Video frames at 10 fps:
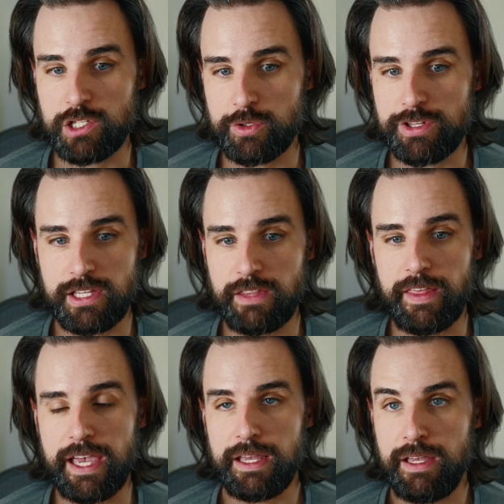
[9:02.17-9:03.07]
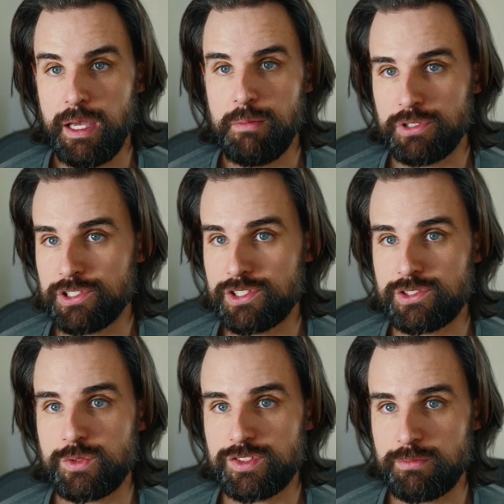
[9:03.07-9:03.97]
or anything like that. But let's just
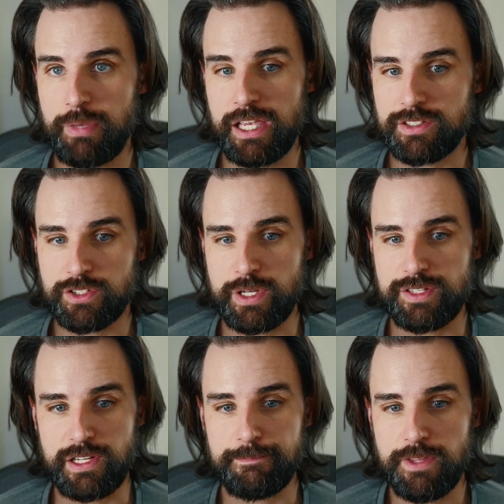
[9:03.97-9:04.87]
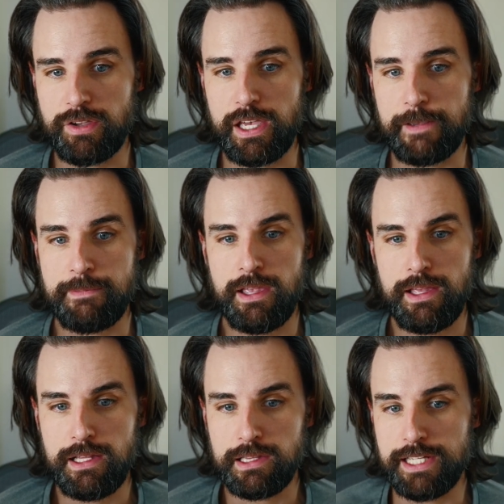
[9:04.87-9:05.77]
do some basic reasoning. Okay,
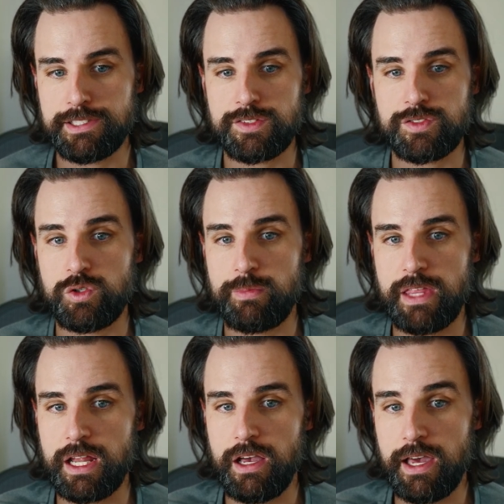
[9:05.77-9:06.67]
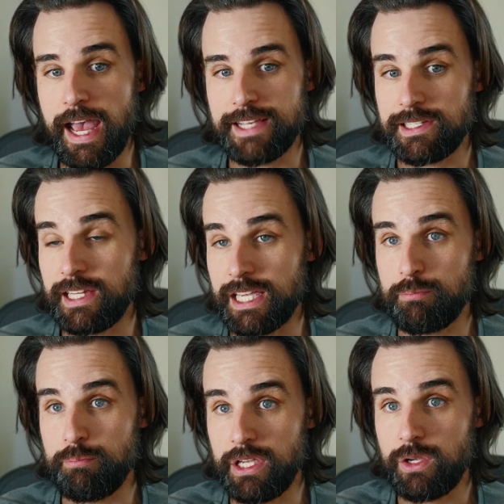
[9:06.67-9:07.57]
let's assume that an asset
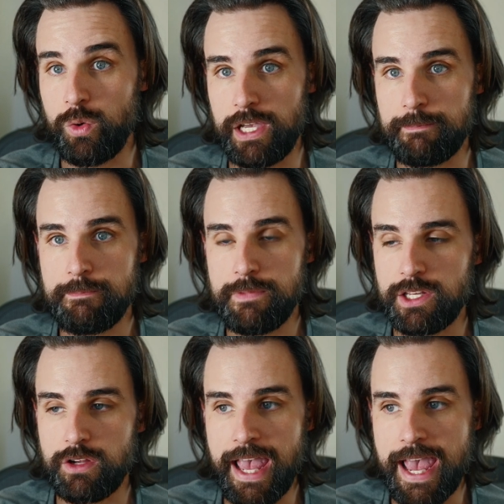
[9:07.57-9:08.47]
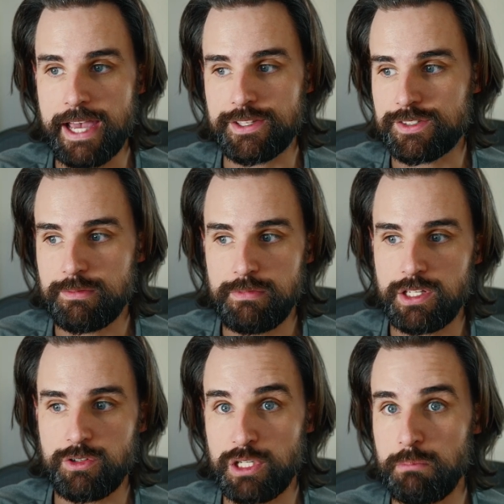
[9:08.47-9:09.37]
like Bitcoin, you know, has
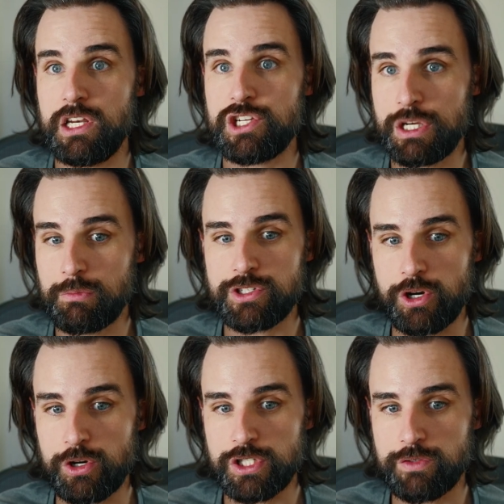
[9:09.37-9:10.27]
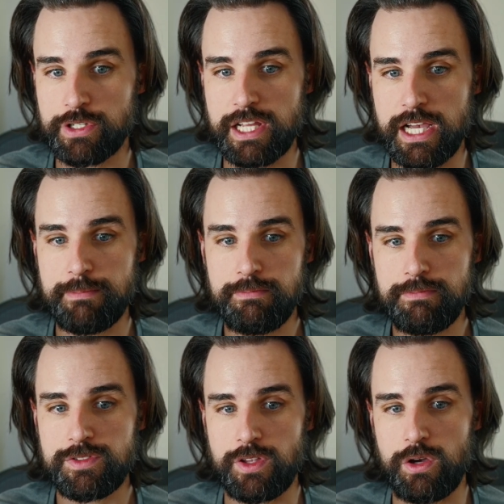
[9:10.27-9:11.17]
you know diminishing returns over time.
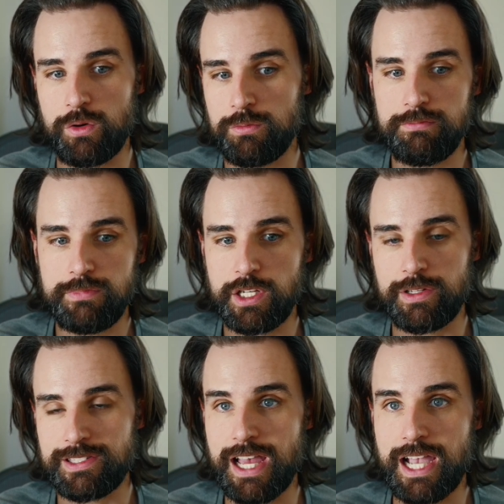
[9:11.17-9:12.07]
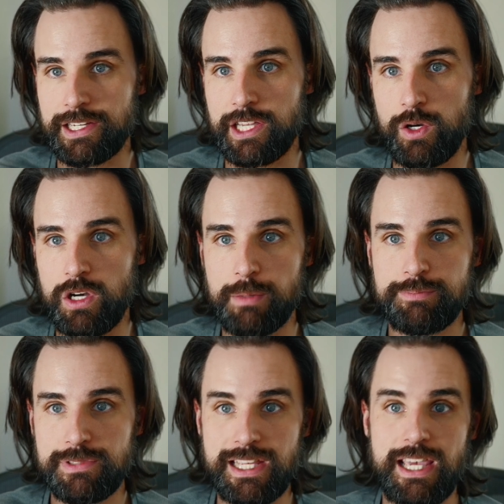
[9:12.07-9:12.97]
So you know it's not going to go up
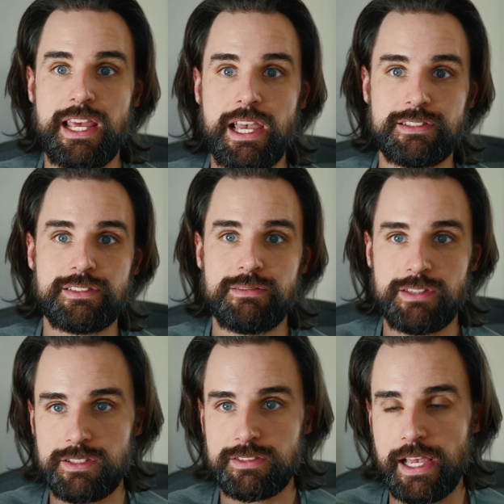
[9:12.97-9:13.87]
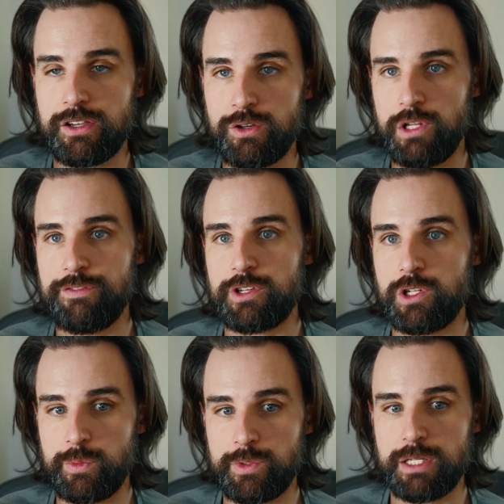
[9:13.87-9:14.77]
10x this cycle if it
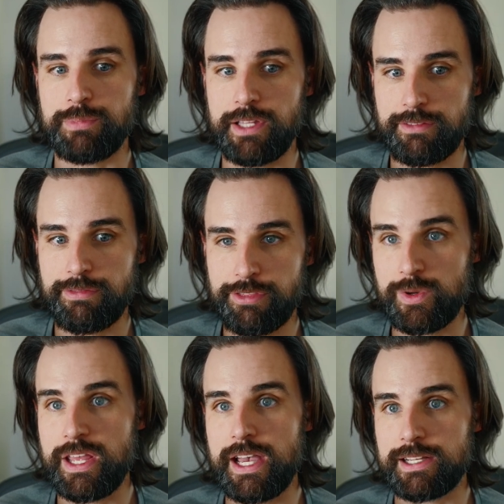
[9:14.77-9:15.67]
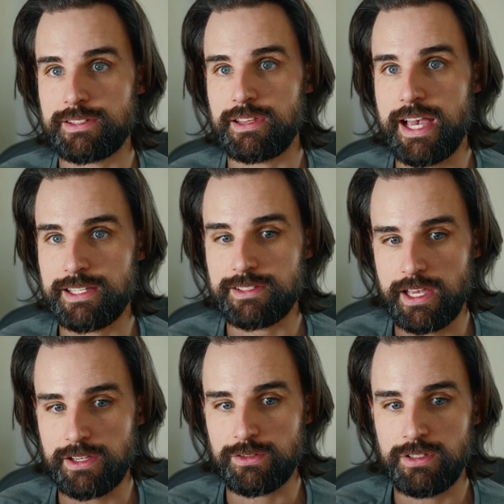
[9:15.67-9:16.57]
only went up like 3x last cycle.